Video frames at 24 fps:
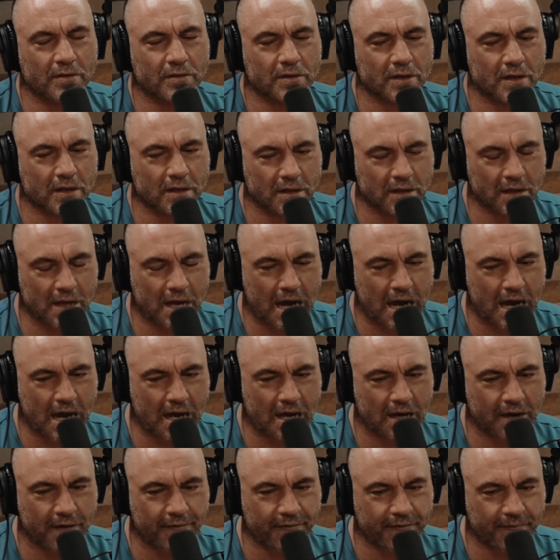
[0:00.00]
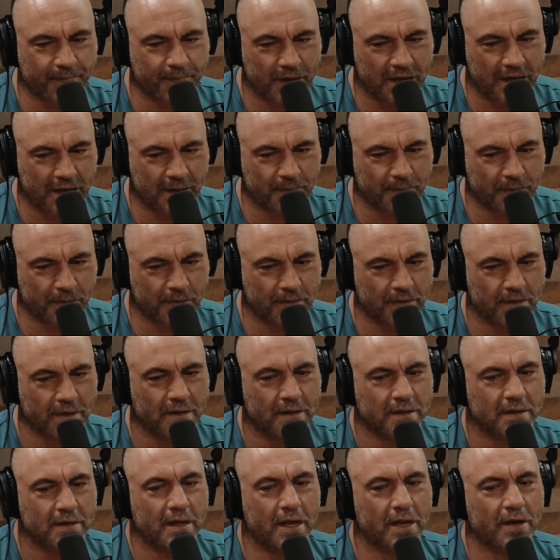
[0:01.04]
a lot of people
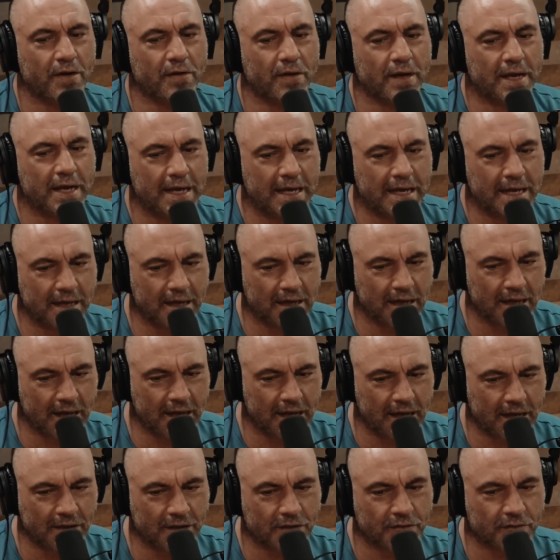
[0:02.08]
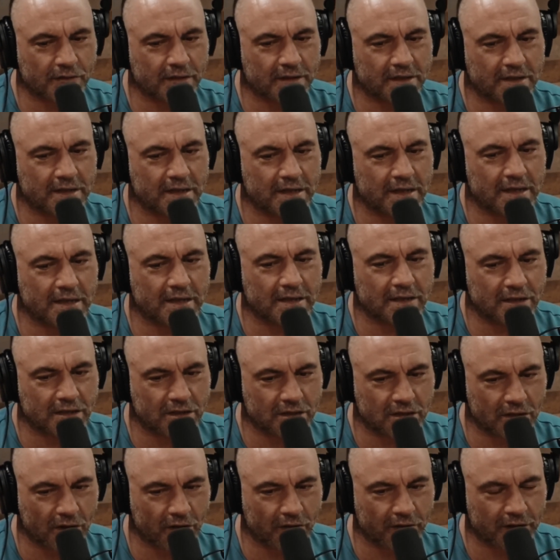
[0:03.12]
that are interested in
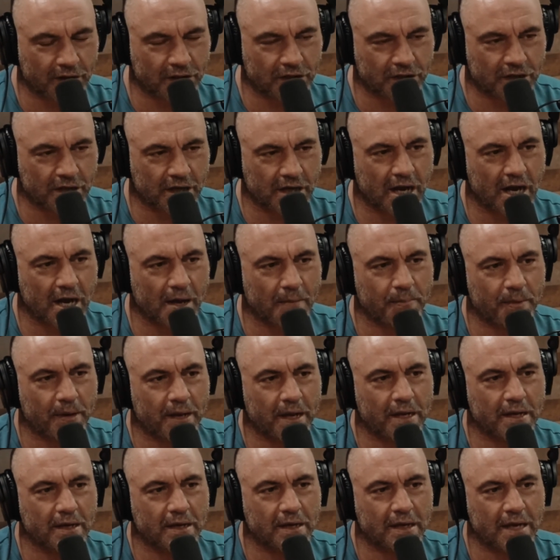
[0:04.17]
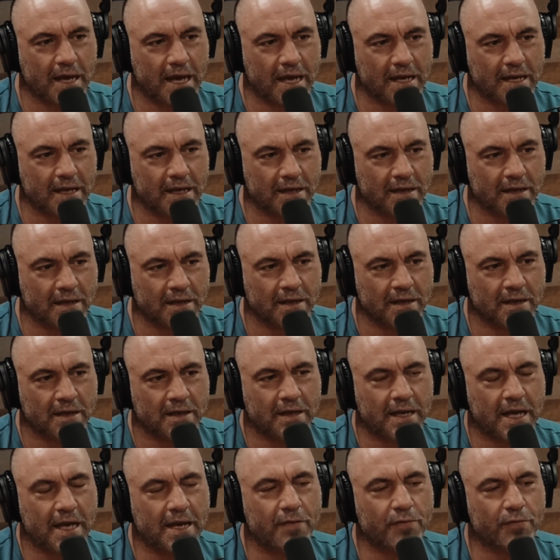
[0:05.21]
stirring shit up and getting
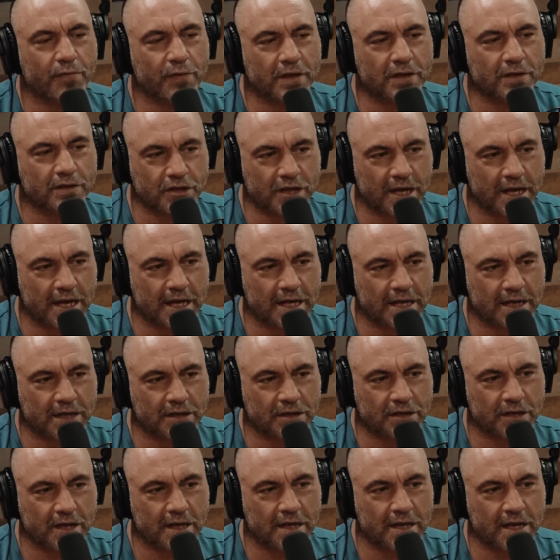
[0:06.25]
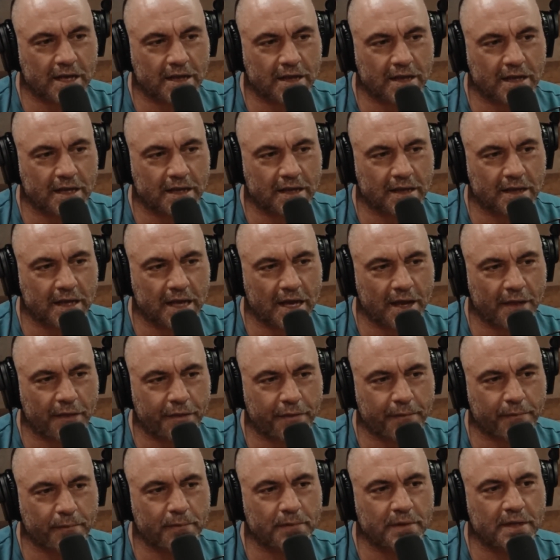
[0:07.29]
real change, and they think that
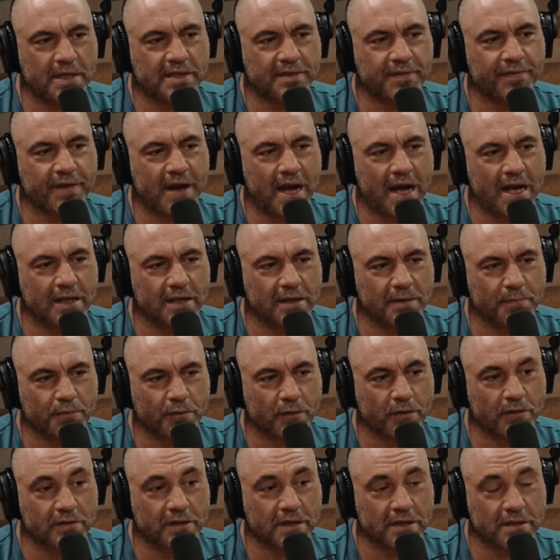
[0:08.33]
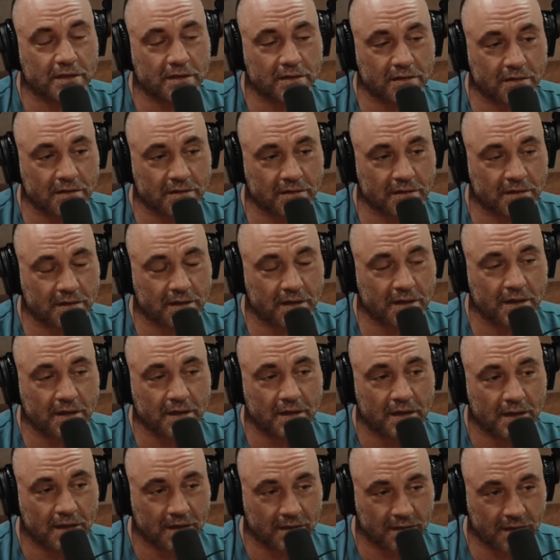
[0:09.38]
through these violent protests, as long as
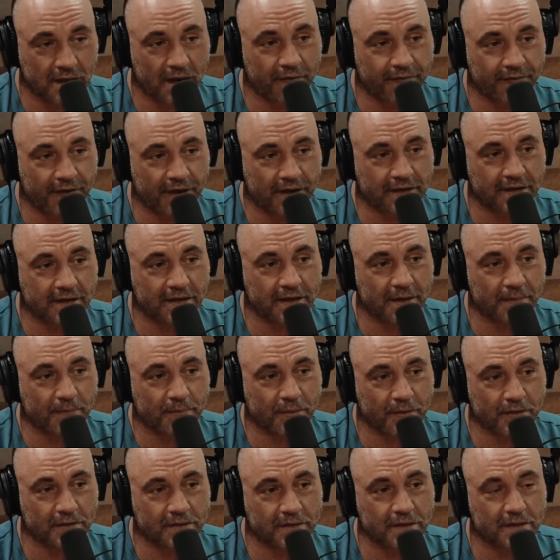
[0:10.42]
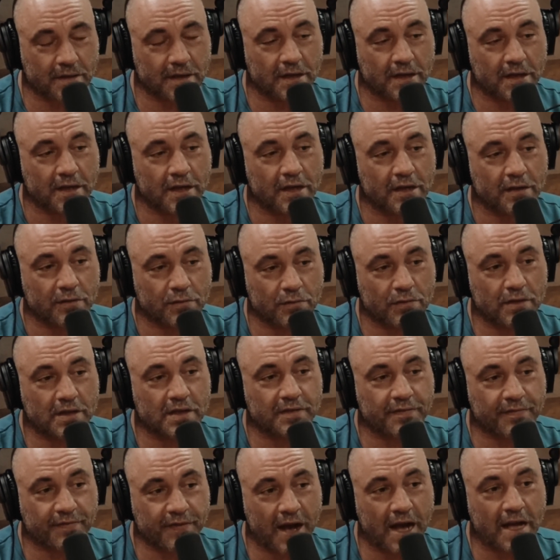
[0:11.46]
it's not affecting them personally, through
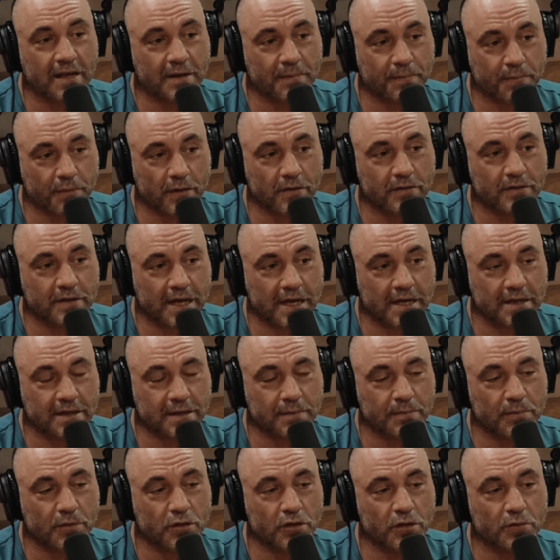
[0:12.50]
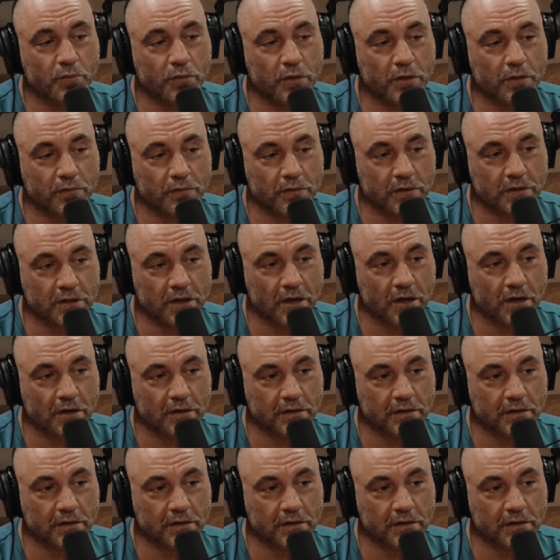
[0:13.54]
these violent protests, some good will result.